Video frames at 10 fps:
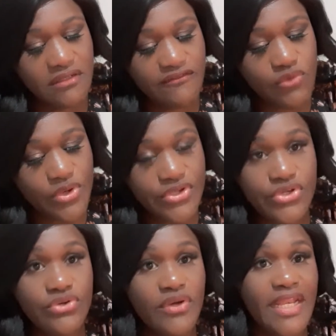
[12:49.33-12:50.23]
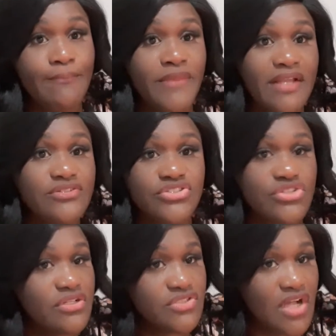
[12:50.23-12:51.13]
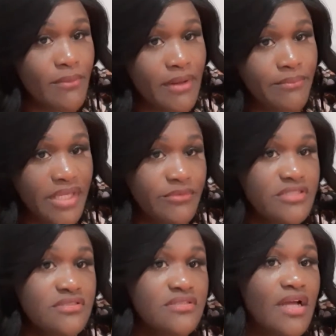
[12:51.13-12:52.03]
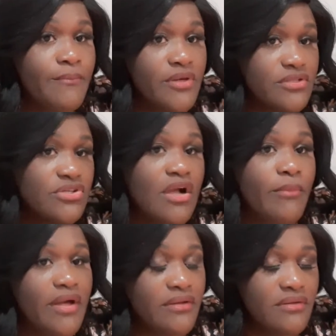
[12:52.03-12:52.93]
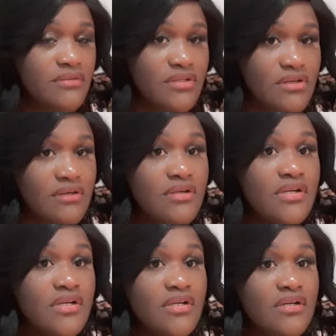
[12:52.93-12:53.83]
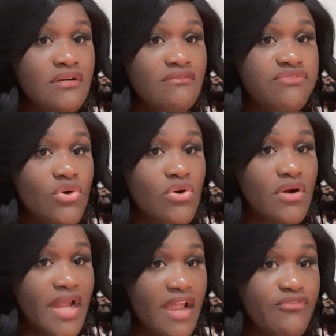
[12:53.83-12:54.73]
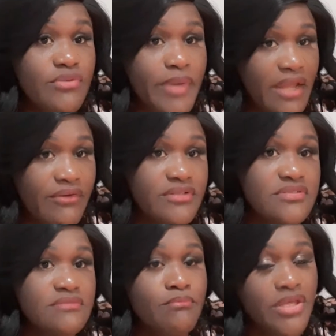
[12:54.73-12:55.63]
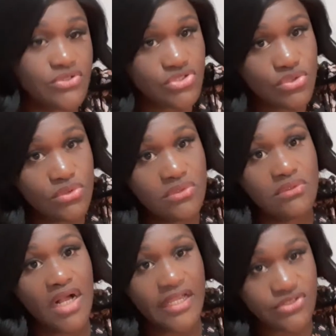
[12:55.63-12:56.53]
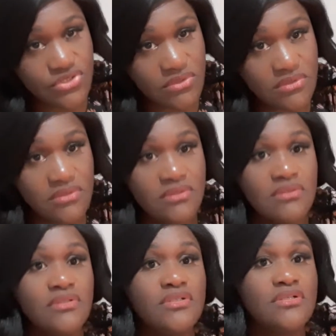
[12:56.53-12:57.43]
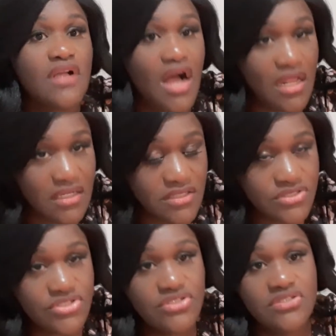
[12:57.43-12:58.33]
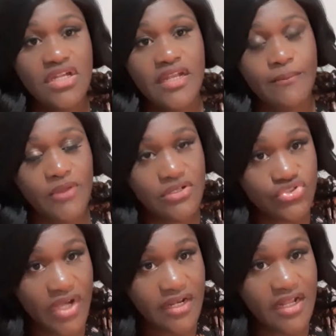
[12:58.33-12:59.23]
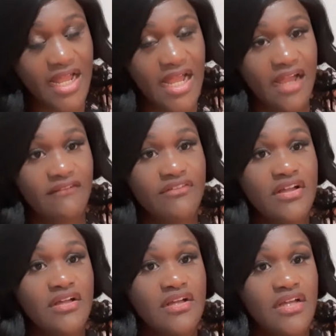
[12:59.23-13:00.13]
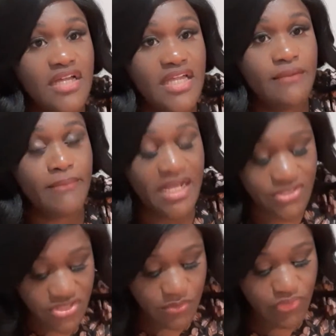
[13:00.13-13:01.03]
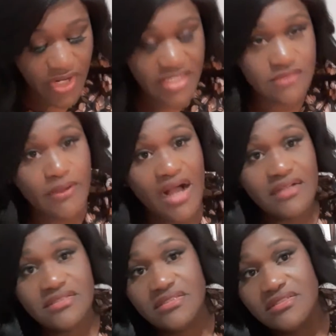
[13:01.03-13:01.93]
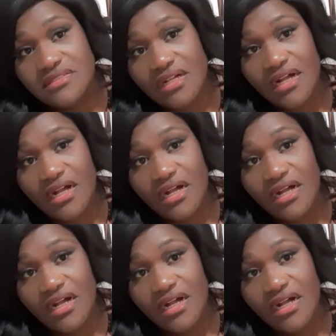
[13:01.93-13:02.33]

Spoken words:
for you, and I'm not just going to talk about babies. I'm going to talk about, for every parent's middle school, high school, college, and I'm going to try to have in my surprise box